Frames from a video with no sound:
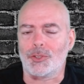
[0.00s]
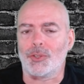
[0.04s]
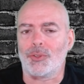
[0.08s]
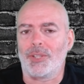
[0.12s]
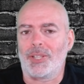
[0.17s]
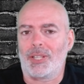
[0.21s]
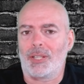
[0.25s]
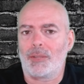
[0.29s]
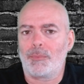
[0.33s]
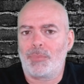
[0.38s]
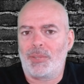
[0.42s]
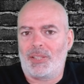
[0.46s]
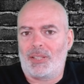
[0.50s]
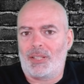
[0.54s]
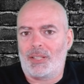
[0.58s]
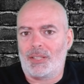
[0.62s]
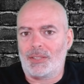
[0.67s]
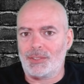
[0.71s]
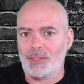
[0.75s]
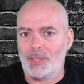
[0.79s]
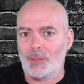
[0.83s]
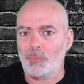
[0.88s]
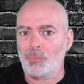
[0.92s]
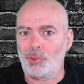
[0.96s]
the
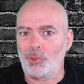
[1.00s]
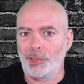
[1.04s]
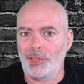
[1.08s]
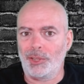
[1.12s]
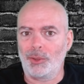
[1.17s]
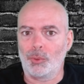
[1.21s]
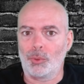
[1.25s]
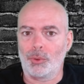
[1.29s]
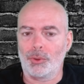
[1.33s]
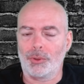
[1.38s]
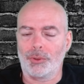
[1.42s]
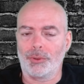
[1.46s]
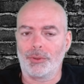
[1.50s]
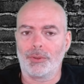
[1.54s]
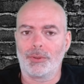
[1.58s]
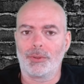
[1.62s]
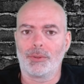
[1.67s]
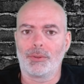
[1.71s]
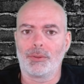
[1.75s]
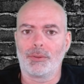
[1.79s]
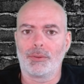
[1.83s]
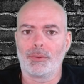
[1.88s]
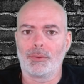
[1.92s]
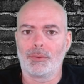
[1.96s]
MPX I pre-ordered
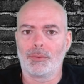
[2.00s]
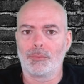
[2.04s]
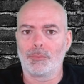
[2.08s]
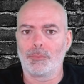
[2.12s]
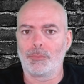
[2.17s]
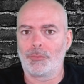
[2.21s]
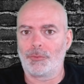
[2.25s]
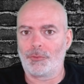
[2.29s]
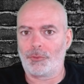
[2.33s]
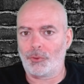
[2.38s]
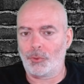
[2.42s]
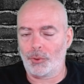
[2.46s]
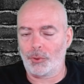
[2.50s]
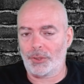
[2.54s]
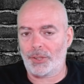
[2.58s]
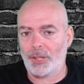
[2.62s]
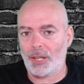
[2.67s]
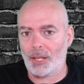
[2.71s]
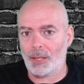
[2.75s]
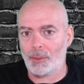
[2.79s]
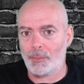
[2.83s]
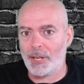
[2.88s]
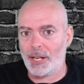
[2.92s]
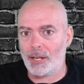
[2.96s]
before it
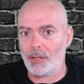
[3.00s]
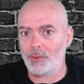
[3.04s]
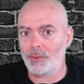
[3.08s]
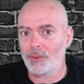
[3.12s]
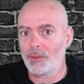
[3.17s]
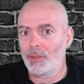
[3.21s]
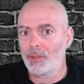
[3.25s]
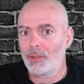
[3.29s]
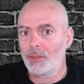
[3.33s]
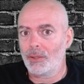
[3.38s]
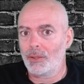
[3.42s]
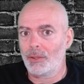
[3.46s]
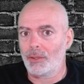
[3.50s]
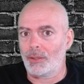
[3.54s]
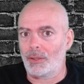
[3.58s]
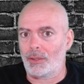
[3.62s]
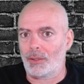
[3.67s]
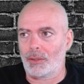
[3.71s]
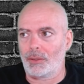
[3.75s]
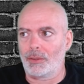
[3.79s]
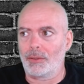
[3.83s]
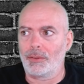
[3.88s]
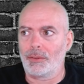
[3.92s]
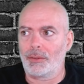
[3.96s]
came out,
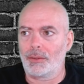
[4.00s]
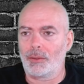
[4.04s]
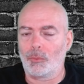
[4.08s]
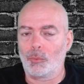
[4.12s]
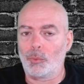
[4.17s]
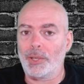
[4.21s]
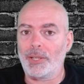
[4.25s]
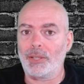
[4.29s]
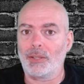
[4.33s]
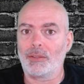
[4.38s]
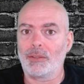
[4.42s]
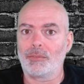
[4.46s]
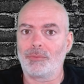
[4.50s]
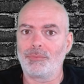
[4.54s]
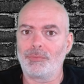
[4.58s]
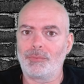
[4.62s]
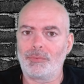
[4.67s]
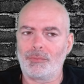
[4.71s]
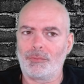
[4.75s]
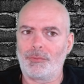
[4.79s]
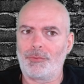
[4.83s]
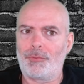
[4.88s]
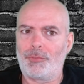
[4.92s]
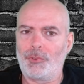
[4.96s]
and waited a
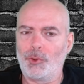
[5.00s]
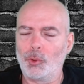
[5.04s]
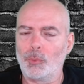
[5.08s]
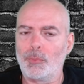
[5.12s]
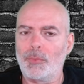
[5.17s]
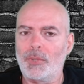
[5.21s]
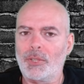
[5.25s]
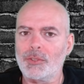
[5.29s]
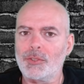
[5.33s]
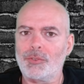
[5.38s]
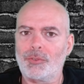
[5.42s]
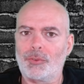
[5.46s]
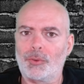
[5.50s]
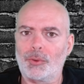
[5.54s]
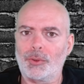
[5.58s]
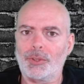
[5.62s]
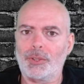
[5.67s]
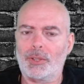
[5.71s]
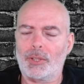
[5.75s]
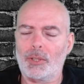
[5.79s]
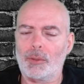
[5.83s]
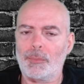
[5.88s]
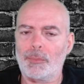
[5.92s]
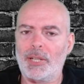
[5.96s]
few months for it
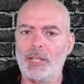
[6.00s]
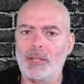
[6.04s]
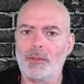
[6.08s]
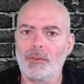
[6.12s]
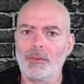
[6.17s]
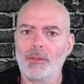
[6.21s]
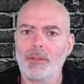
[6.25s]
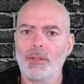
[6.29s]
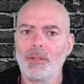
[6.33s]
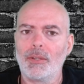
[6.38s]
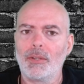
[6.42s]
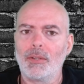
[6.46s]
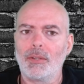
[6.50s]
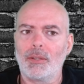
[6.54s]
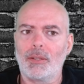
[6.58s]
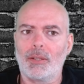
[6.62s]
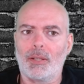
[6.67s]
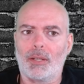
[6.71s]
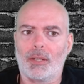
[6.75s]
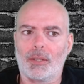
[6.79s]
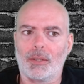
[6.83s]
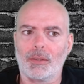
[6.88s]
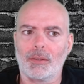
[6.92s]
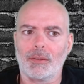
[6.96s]
to come out,
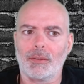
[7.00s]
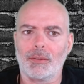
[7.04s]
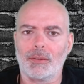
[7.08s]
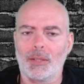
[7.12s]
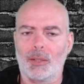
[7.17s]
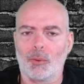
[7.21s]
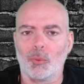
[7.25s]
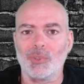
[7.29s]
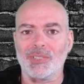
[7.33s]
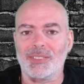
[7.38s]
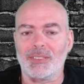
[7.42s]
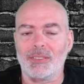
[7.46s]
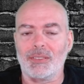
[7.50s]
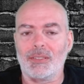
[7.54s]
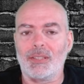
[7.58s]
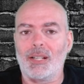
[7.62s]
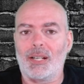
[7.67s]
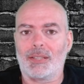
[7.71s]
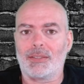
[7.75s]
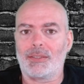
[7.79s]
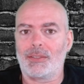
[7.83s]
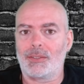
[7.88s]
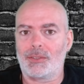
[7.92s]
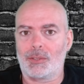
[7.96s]
and I was
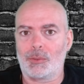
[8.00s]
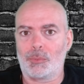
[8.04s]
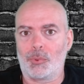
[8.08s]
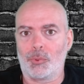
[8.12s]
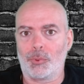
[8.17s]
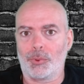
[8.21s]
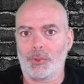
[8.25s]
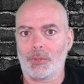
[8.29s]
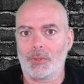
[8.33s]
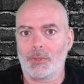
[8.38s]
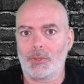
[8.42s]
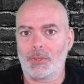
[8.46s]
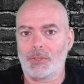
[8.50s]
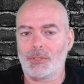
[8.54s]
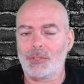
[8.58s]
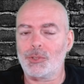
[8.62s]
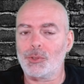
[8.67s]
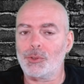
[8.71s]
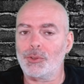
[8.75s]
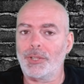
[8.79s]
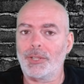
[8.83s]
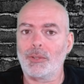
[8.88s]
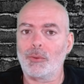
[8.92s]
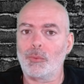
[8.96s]
not disappointed. Like
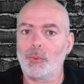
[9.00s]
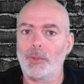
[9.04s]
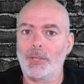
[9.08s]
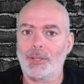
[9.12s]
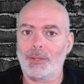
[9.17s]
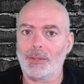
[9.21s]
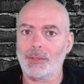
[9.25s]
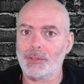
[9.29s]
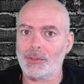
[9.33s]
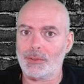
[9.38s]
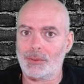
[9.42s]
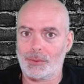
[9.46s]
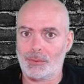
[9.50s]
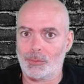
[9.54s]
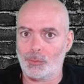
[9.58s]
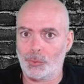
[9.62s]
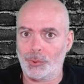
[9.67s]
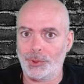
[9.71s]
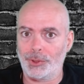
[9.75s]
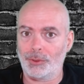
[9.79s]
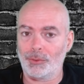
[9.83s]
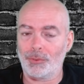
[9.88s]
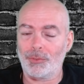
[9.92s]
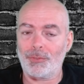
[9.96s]
straight away, this
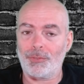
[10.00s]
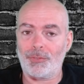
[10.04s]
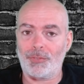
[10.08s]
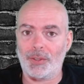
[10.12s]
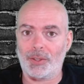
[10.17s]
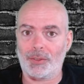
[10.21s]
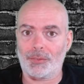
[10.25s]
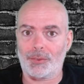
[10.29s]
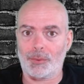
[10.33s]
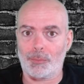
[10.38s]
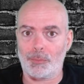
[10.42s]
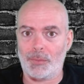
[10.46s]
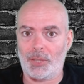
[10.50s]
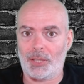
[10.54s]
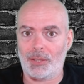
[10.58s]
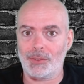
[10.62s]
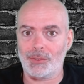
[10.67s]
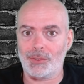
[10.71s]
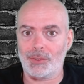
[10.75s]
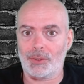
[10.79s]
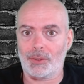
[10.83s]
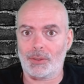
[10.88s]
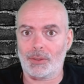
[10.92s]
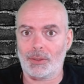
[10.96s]
wheel felt
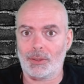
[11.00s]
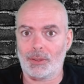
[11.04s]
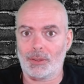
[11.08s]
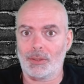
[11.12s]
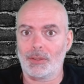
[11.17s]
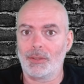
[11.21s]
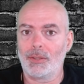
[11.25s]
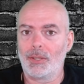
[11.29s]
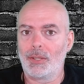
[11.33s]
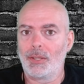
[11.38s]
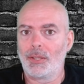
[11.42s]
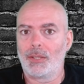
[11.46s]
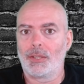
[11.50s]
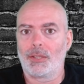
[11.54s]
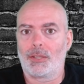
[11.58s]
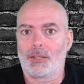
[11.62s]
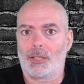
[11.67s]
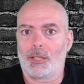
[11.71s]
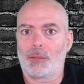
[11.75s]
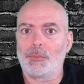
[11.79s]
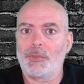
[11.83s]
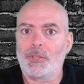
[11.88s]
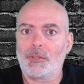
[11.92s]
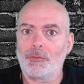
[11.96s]
amazing. And
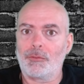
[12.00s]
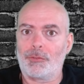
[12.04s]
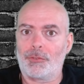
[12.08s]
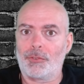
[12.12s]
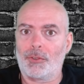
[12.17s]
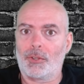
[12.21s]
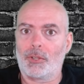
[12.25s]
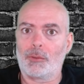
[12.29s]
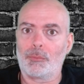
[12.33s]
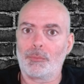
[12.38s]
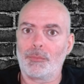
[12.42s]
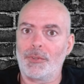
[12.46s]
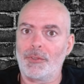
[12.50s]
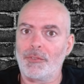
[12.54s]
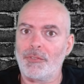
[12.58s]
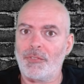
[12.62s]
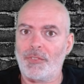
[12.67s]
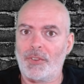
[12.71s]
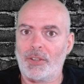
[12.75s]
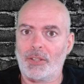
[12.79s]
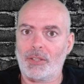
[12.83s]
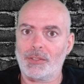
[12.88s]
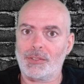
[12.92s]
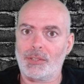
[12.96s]
coming from the
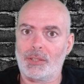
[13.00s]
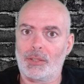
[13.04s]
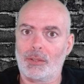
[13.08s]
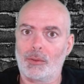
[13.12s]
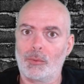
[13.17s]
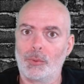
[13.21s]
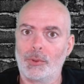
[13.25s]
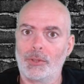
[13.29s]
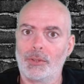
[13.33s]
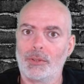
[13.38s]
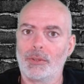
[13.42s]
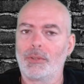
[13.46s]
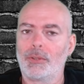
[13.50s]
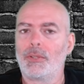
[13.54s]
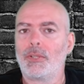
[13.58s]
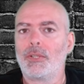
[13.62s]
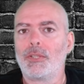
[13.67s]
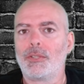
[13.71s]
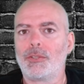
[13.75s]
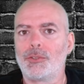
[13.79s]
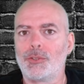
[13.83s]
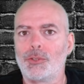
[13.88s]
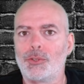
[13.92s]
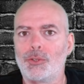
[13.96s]
Fanatec wheel
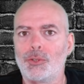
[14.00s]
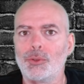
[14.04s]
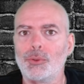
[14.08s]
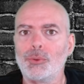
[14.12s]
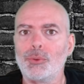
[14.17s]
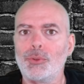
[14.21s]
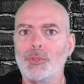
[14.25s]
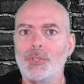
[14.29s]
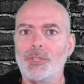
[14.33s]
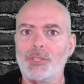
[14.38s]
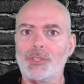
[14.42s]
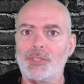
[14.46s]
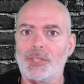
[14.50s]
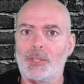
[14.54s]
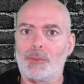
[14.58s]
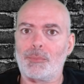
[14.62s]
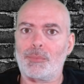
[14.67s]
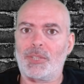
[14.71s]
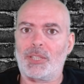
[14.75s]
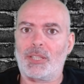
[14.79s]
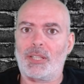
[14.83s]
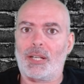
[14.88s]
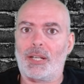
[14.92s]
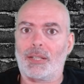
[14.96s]
to this
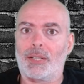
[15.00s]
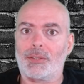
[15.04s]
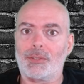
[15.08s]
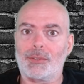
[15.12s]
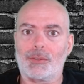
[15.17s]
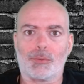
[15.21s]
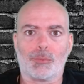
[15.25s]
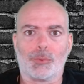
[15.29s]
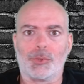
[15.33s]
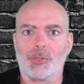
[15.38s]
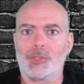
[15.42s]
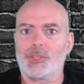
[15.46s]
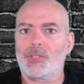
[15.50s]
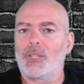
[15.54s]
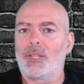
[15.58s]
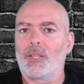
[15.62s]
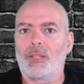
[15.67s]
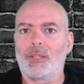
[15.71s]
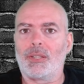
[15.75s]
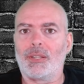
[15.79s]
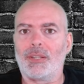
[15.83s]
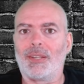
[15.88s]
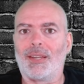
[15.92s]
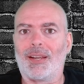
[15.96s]
MPX was
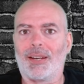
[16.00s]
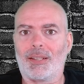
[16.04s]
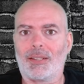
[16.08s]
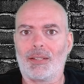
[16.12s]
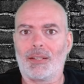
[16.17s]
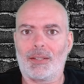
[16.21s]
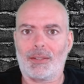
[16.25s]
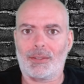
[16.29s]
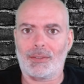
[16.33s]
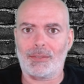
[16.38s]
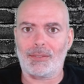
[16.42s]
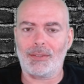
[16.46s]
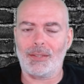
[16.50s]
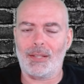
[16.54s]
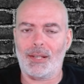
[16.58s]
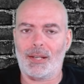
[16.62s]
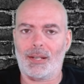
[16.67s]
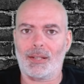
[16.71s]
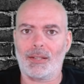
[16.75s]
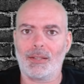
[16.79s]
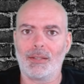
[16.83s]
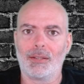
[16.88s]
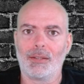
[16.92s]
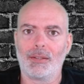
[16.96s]
night and
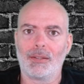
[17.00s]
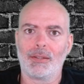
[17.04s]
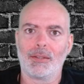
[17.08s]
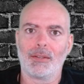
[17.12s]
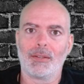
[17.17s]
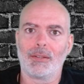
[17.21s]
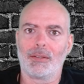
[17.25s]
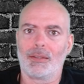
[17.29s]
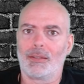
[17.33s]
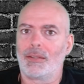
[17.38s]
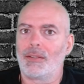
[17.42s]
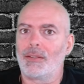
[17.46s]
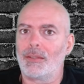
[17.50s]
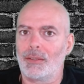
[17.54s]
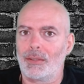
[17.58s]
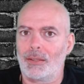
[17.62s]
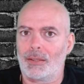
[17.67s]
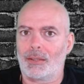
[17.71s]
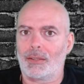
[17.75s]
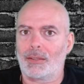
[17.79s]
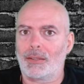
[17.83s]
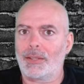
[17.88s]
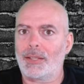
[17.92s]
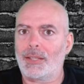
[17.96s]
day.
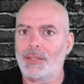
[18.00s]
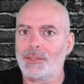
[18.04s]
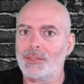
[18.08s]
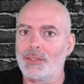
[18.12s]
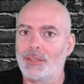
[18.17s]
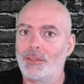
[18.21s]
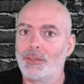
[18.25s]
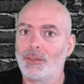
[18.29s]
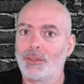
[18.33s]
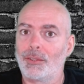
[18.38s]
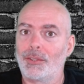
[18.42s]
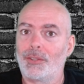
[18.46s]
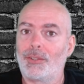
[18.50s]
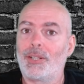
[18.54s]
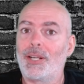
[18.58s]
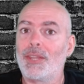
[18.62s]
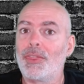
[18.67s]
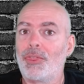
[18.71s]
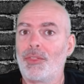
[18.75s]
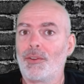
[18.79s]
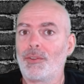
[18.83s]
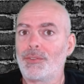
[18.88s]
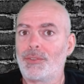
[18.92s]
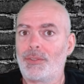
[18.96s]
Like I said earlier, I
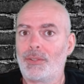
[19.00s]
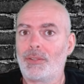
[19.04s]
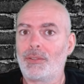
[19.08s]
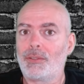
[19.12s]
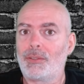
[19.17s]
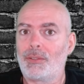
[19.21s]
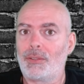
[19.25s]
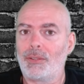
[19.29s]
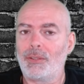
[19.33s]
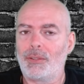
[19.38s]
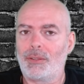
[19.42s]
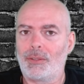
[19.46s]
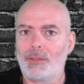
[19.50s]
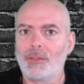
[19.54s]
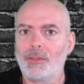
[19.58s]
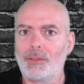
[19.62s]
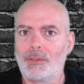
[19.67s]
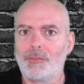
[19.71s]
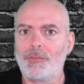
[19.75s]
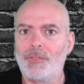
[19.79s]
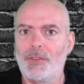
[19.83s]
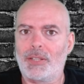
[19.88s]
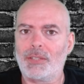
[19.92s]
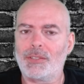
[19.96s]
thought that
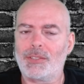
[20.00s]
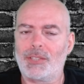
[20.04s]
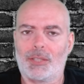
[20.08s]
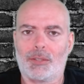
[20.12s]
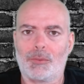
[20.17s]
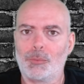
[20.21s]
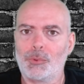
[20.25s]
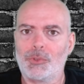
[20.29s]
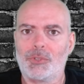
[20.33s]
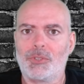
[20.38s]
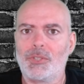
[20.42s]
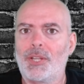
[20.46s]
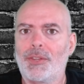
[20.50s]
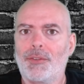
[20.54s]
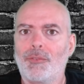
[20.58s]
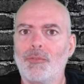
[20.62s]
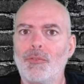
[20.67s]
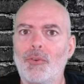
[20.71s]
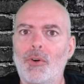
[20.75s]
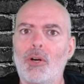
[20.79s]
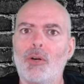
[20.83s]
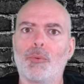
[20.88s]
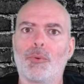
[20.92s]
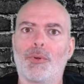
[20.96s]
the Fanatec was nothing
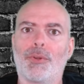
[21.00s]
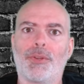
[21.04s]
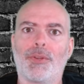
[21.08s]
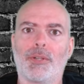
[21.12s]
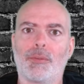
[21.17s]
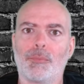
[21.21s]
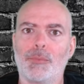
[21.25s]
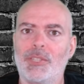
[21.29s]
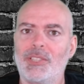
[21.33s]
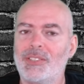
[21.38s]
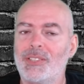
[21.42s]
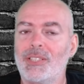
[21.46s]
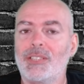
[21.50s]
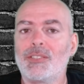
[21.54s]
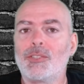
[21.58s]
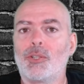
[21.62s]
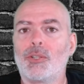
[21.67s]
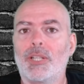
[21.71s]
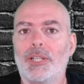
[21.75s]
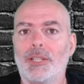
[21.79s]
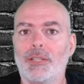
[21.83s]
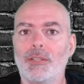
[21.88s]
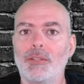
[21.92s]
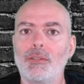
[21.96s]
wrong with it because that's
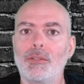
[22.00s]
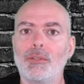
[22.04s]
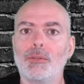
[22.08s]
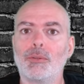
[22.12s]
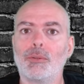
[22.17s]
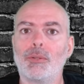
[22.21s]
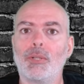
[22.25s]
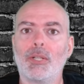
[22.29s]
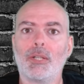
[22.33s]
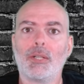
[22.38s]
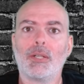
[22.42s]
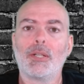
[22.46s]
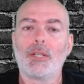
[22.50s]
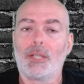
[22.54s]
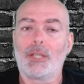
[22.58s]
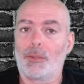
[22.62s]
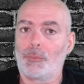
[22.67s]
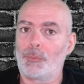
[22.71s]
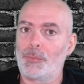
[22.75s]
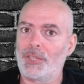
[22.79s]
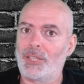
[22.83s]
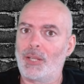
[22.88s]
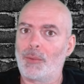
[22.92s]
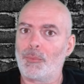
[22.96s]
all I knew.
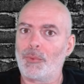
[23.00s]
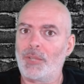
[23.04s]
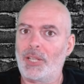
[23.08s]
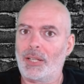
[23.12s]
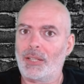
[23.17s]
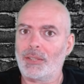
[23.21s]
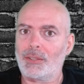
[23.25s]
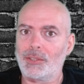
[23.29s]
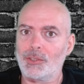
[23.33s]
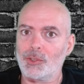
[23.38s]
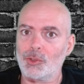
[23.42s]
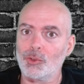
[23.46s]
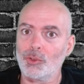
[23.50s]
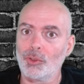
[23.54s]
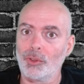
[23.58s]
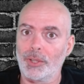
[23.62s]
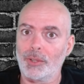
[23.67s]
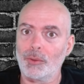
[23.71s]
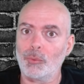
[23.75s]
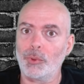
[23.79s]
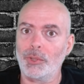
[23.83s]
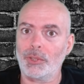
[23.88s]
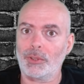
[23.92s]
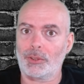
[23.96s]
But then when I got this
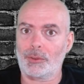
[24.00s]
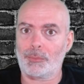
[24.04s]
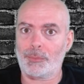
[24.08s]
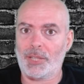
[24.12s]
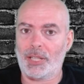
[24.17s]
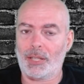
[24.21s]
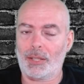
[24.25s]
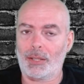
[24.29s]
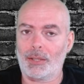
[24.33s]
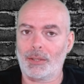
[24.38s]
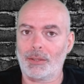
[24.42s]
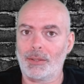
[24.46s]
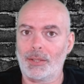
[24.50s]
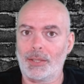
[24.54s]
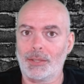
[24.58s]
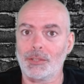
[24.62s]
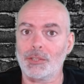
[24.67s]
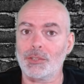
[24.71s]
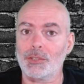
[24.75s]
Grid wheel in my hand, I